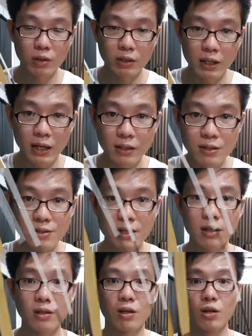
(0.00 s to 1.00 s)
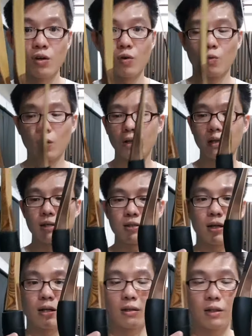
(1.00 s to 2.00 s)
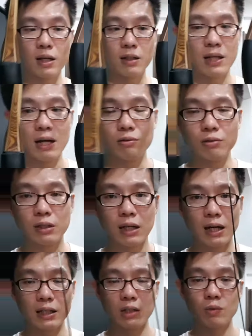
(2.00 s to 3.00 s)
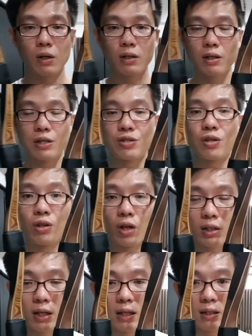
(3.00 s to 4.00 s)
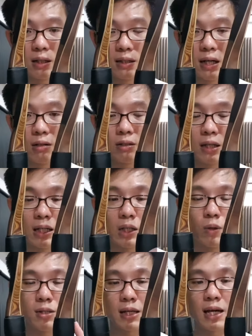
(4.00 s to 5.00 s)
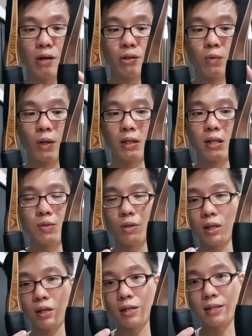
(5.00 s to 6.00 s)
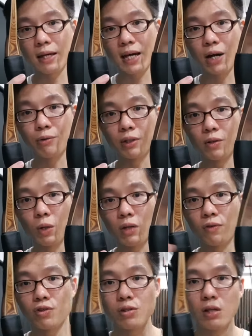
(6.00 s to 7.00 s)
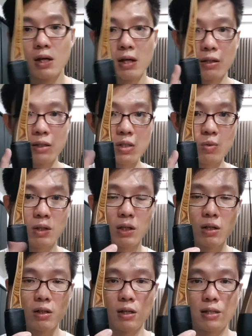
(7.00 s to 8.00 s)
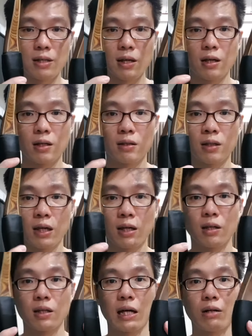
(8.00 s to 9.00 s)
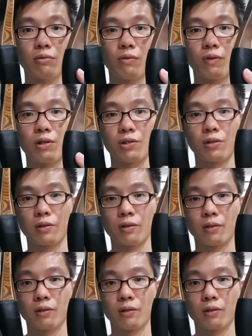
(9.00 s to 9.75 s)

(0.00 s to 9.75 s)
on the other side. One is a take down, the other one is not a take down, the other one is a counterweight. This one here is a counterweight version. This one here is a take down version.